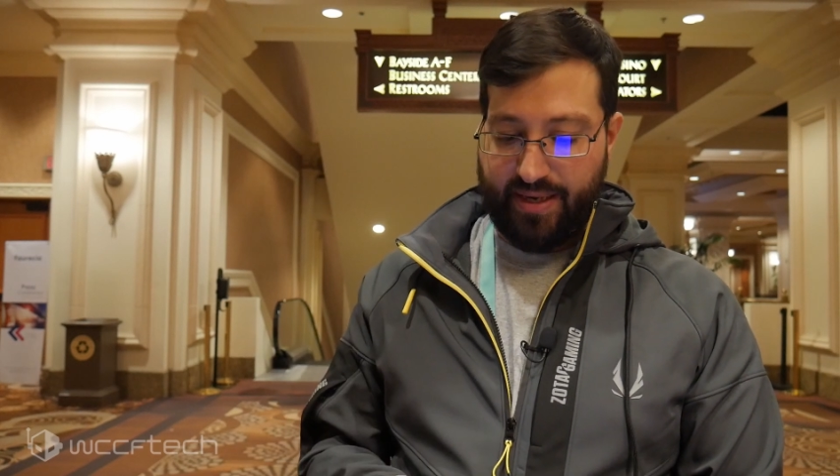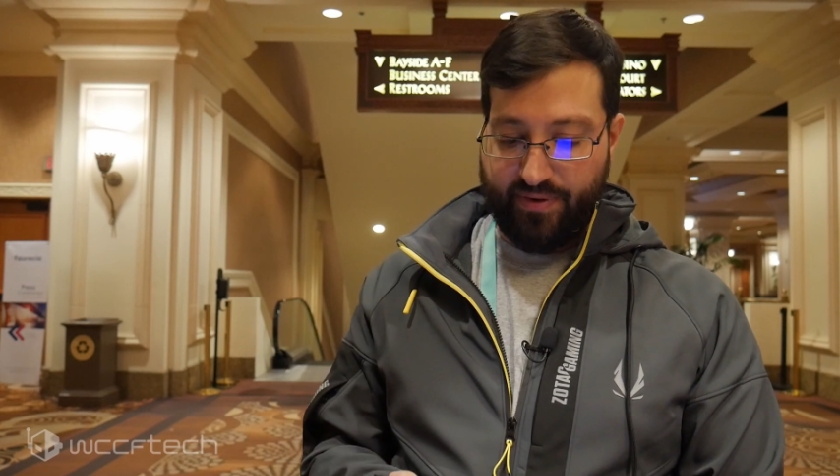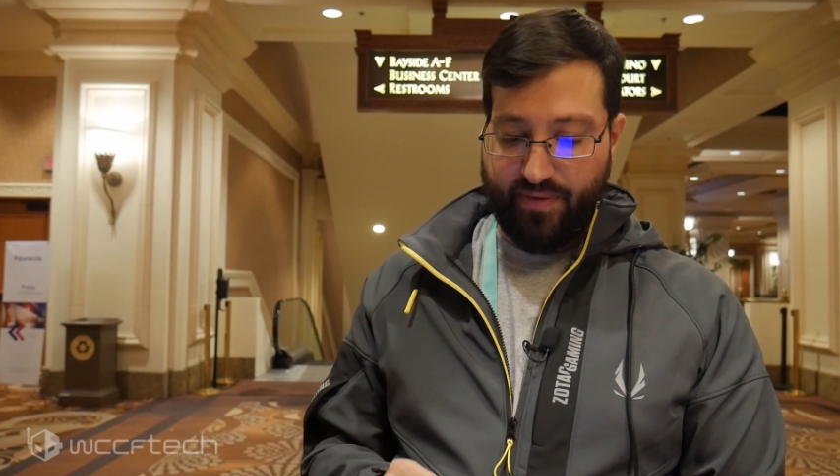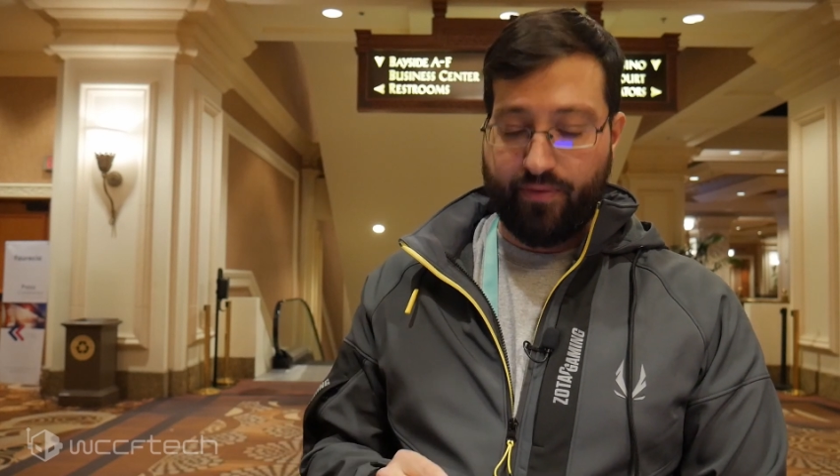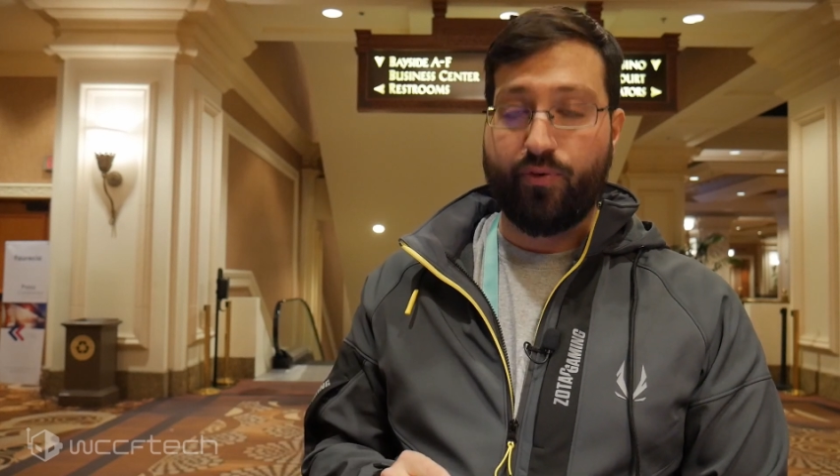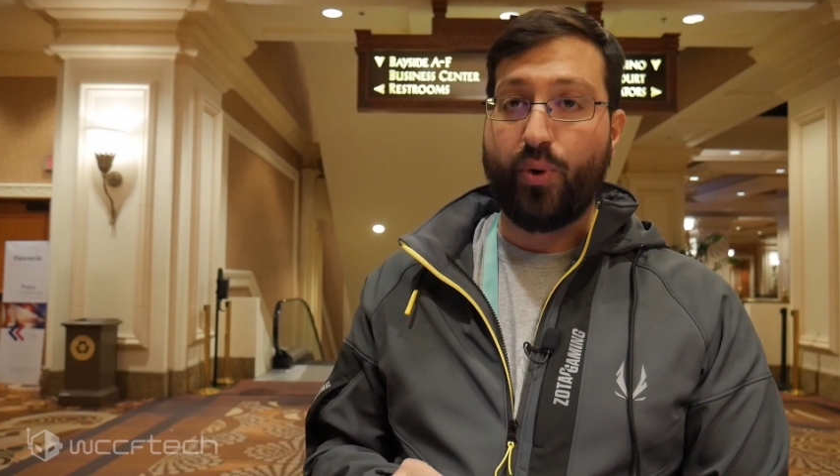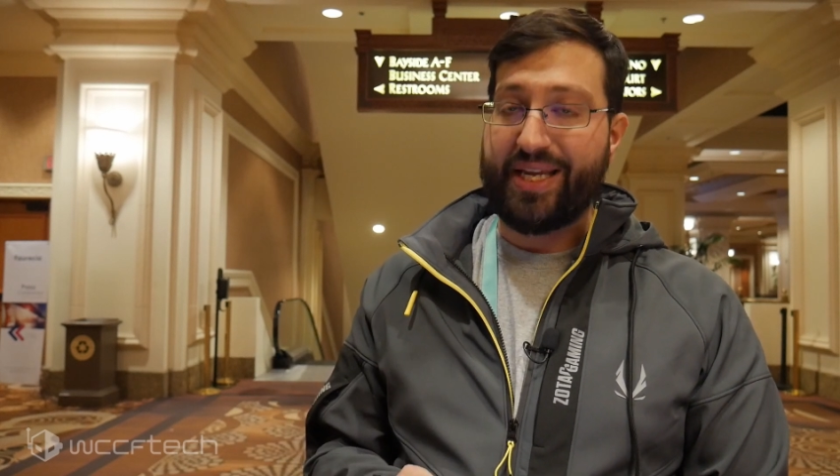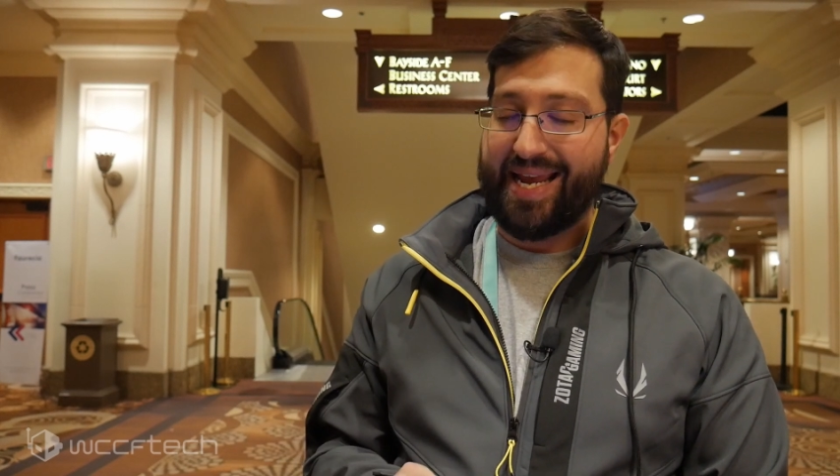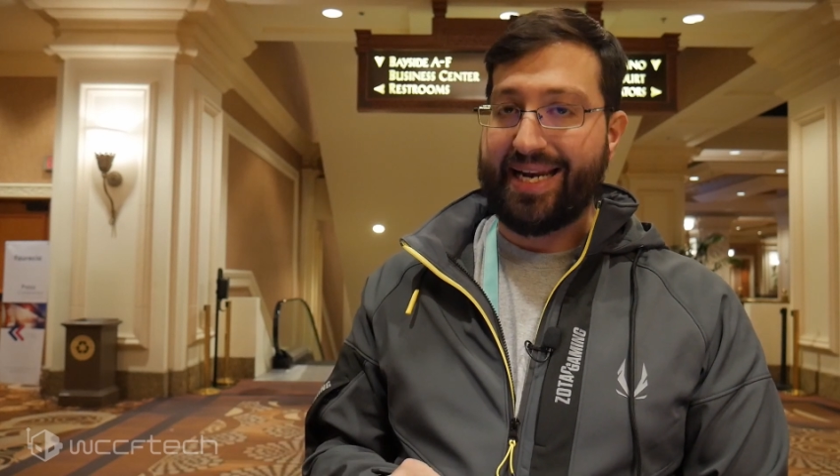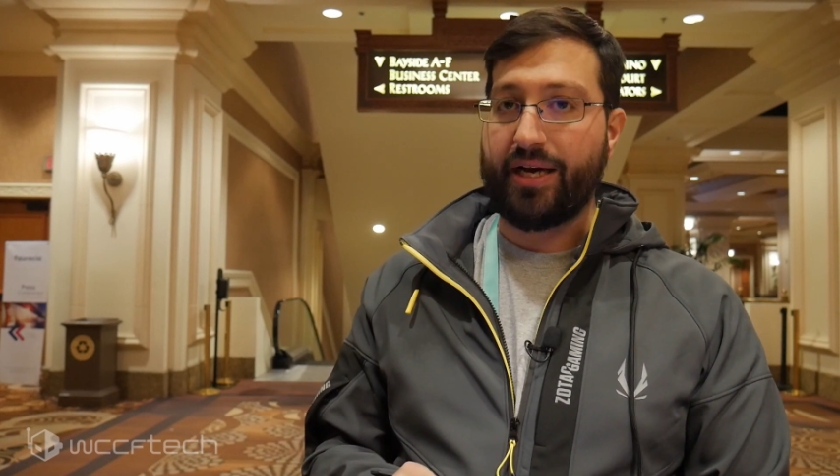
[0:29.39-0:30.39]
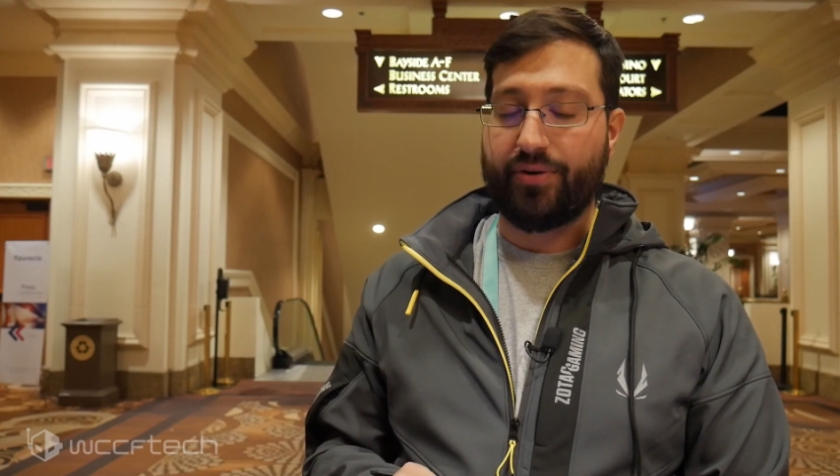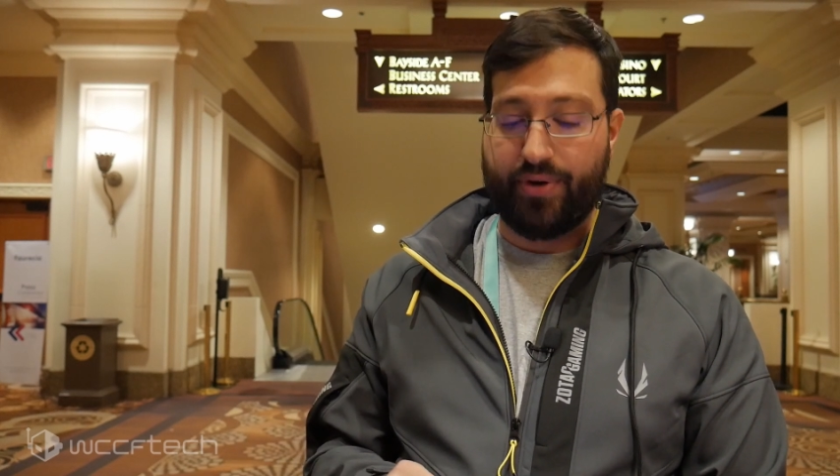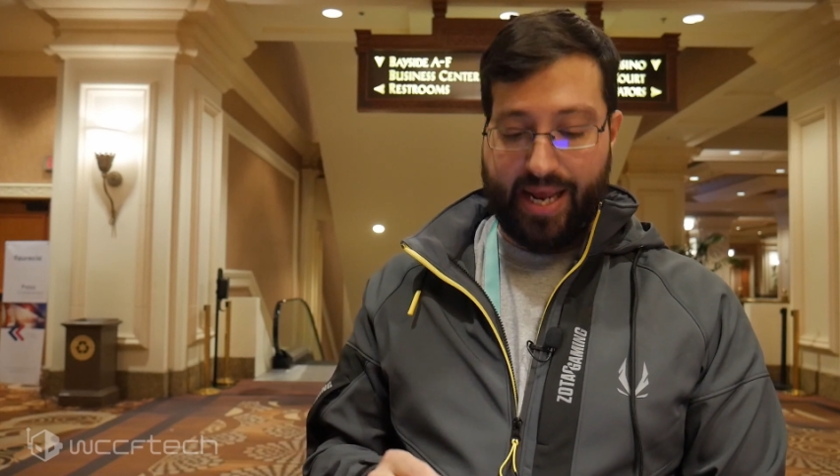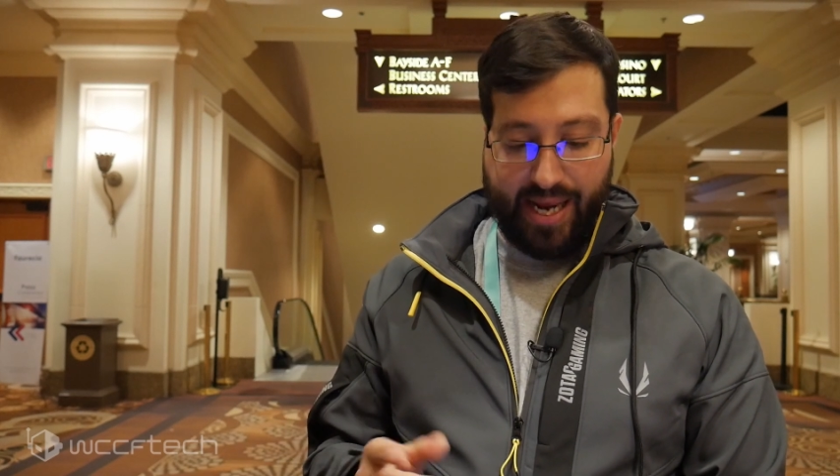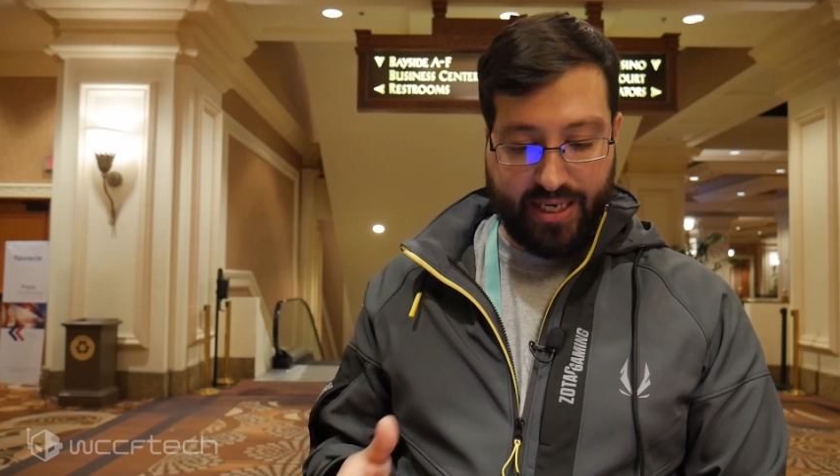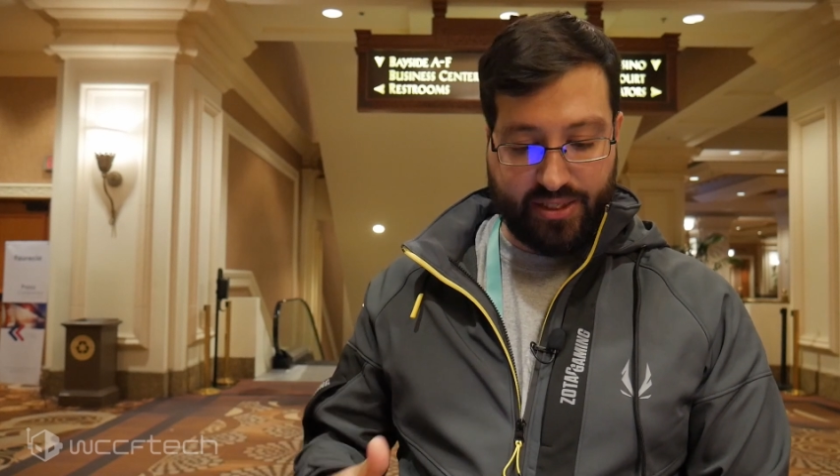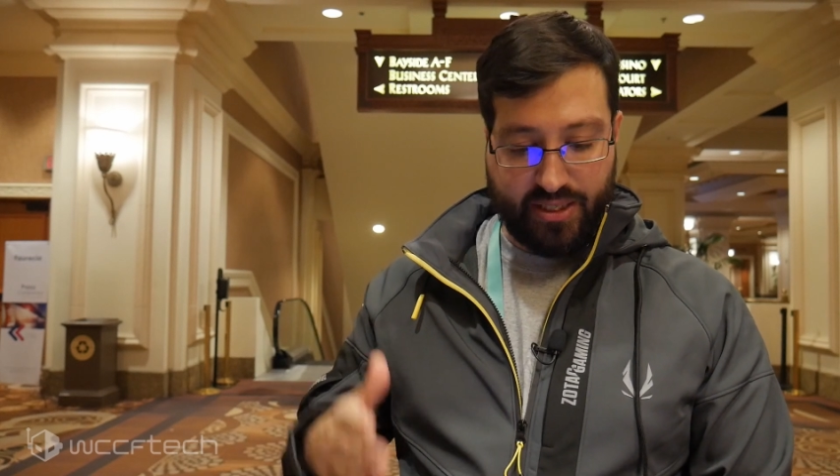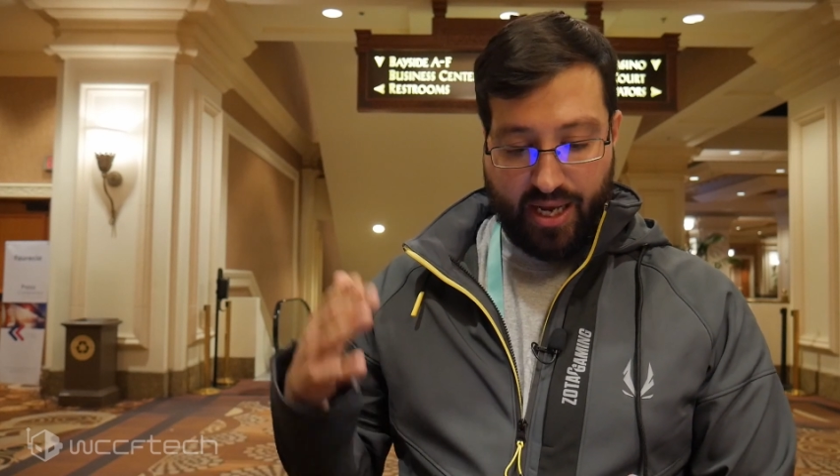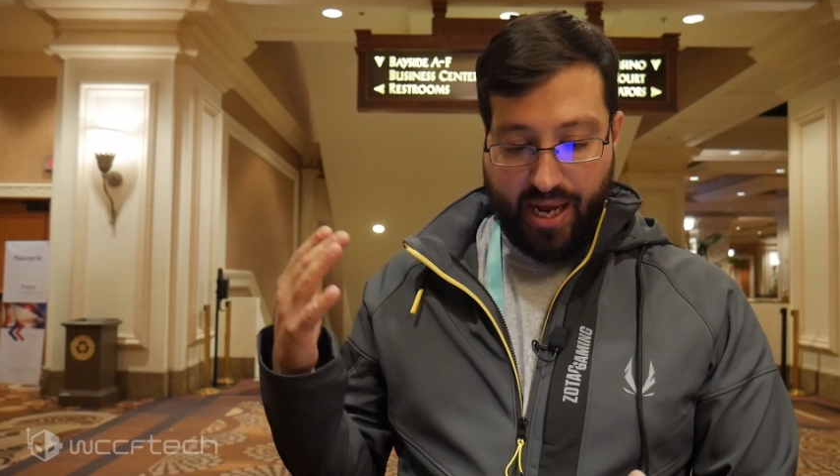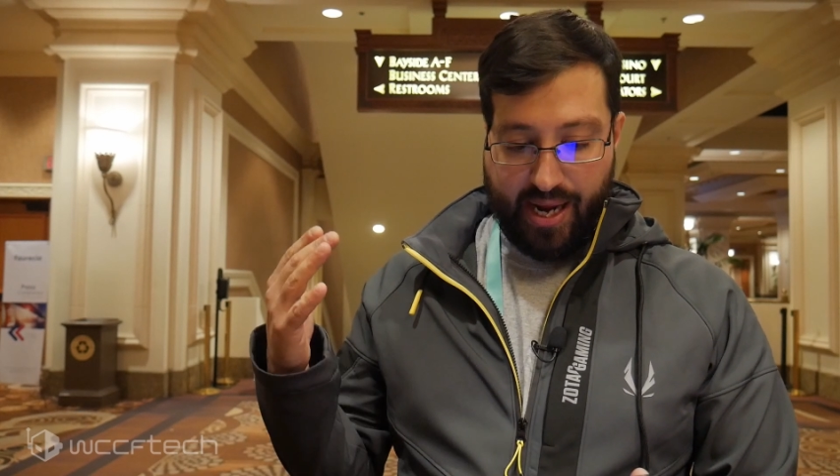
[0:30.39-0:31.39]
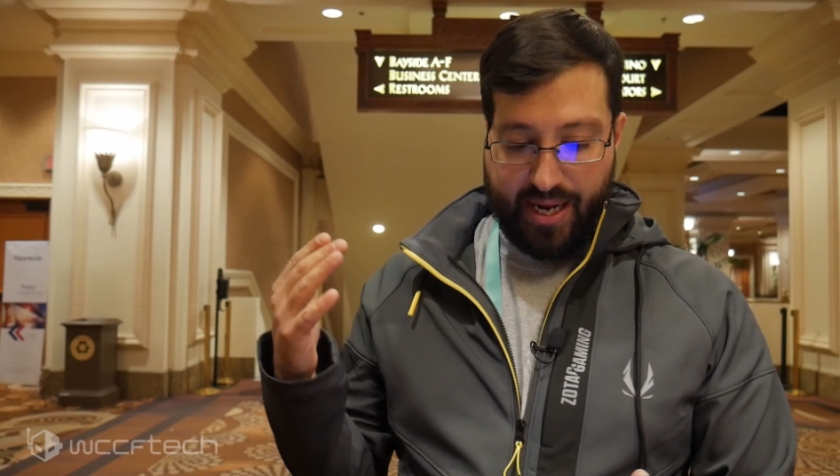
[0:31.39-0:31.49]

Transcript: seven forty-eight hundred H,